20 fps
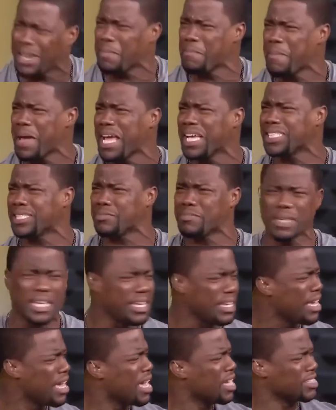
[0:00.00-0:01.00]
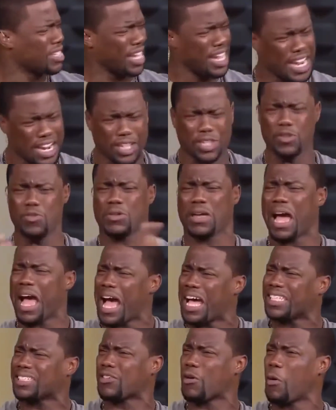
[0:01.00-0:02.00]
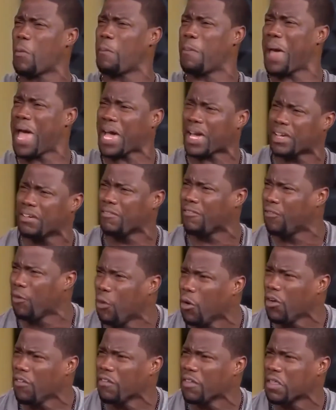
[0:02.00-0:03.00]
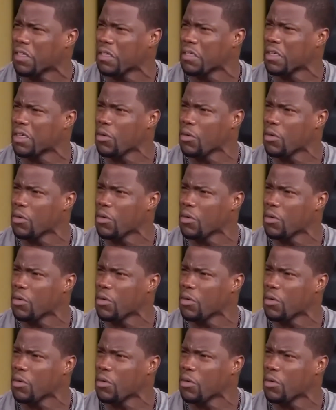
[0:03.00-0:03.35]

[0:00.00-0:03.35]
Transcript: it makes me to hear you guys go back and forth. You know what I know?